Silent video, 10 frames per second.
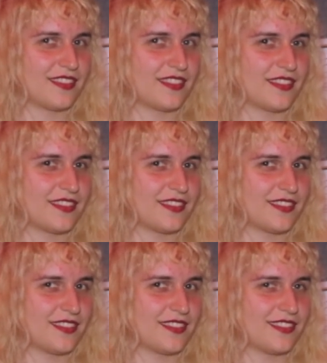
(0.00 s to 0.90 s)

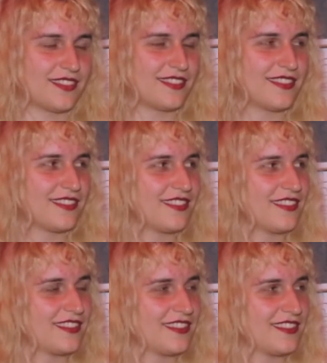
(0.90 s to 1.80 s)

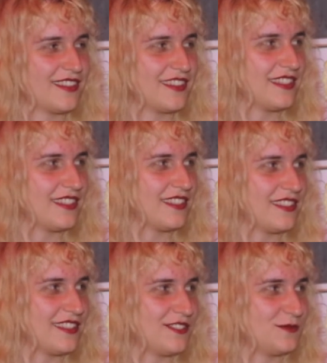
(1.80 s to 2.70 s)

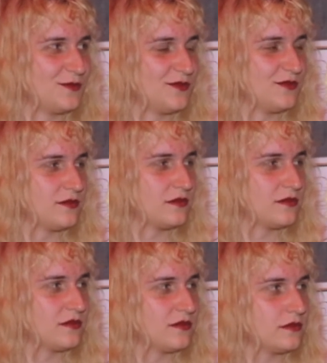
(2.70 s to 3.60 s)

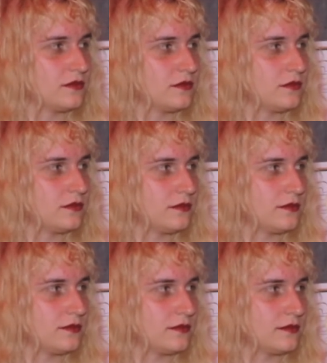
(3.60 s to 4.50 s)

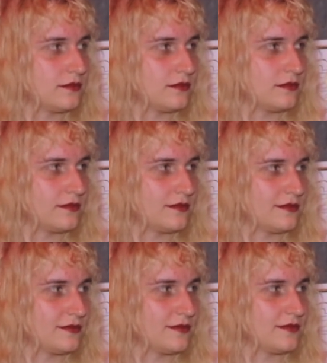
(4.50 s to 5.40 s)

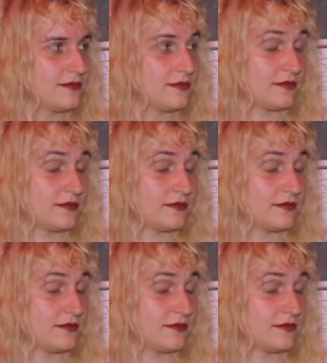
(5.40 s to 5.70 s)
(not speaking)